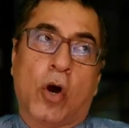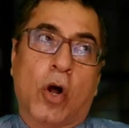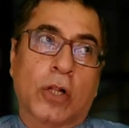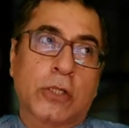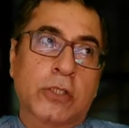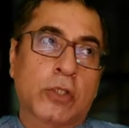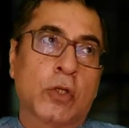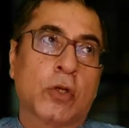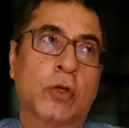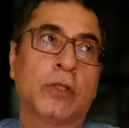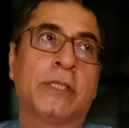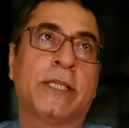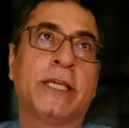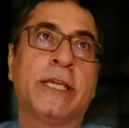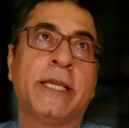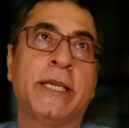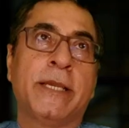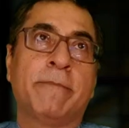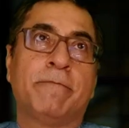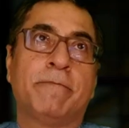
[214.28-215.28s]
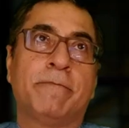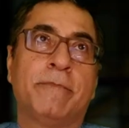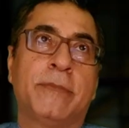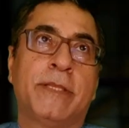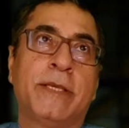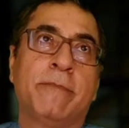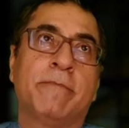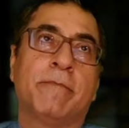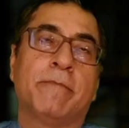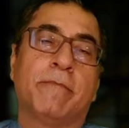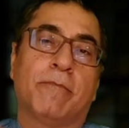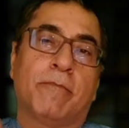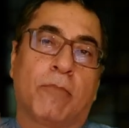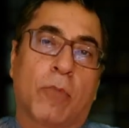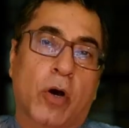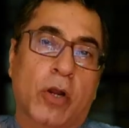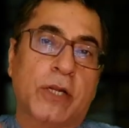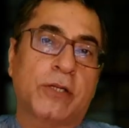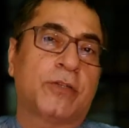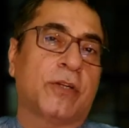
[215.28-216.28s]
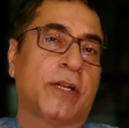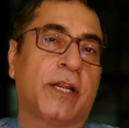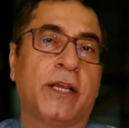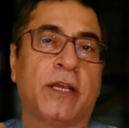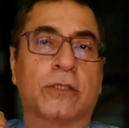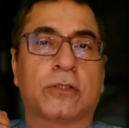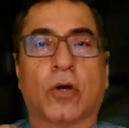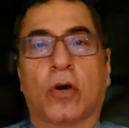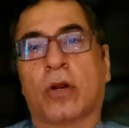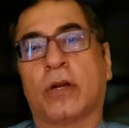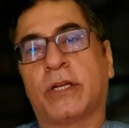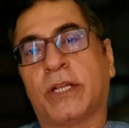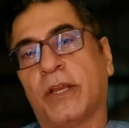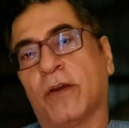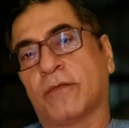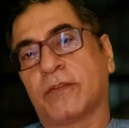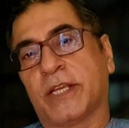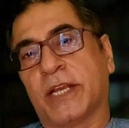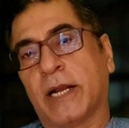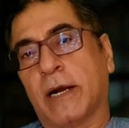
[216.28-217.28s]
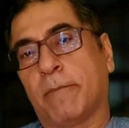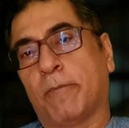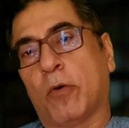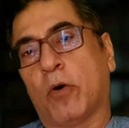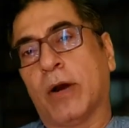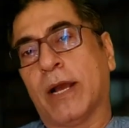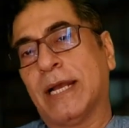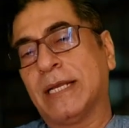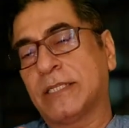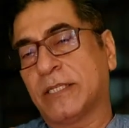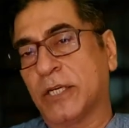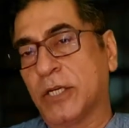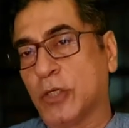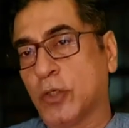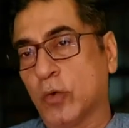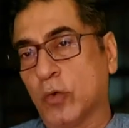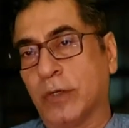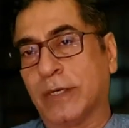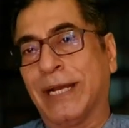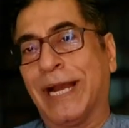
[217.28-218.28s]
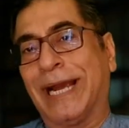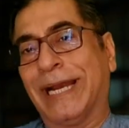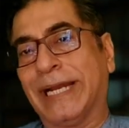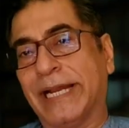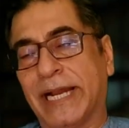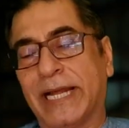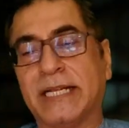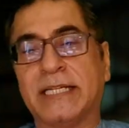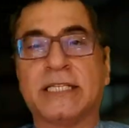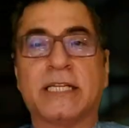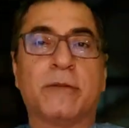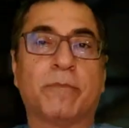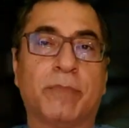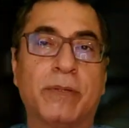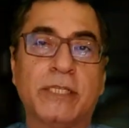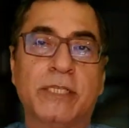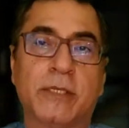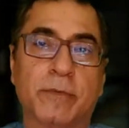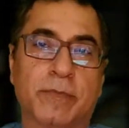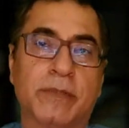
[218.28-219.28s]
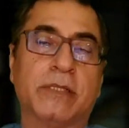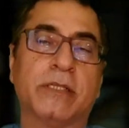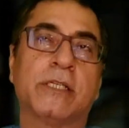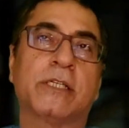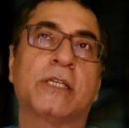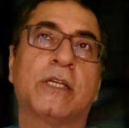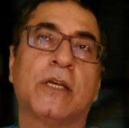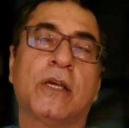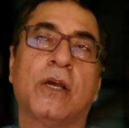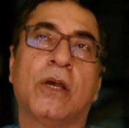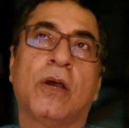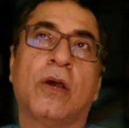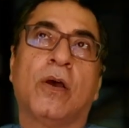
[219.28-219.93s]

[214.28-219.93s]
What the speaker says: Also, the Monetary Authority of Singapore has issued guidelines and principles